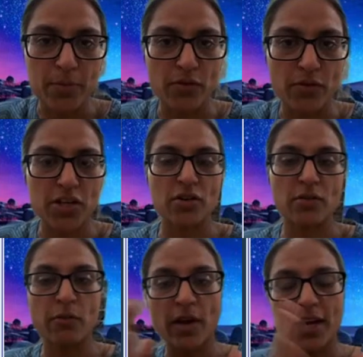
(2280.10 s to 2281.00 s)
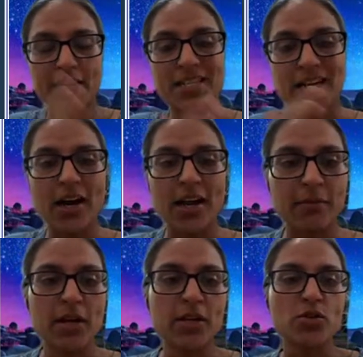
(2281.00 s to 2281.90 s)
observation in
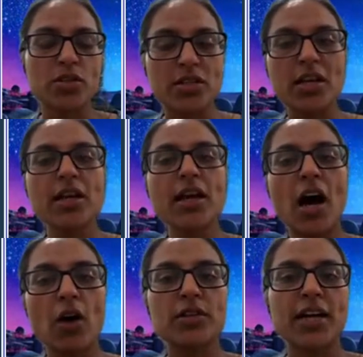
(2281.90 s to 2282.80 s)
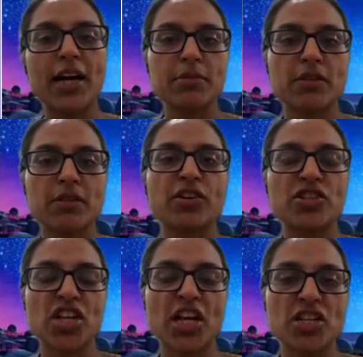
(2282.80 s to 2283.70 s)
time to see how the
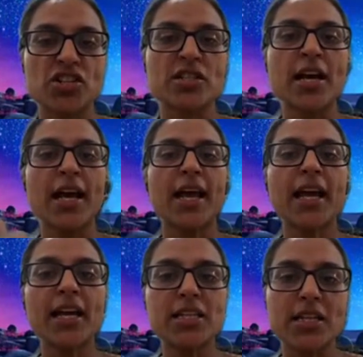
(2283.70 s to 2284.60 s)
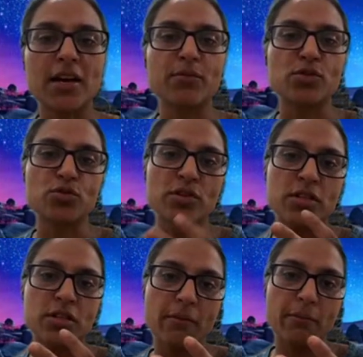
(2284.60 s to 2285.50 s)
atmosphere changes in time
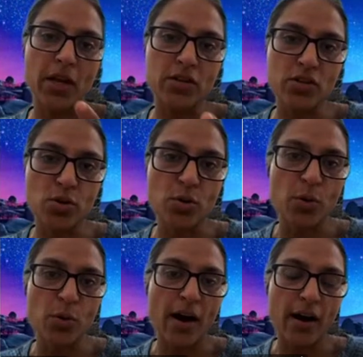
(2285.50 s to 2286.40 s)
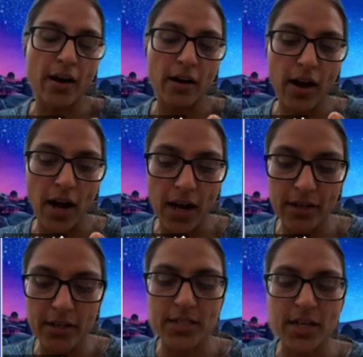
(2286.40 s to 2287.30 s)
to
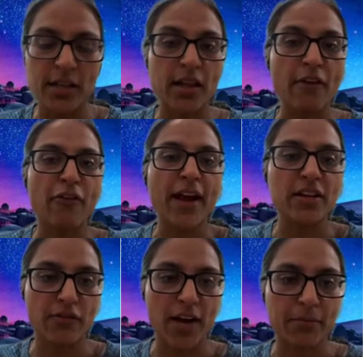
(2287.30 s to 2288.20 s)
understand the effect of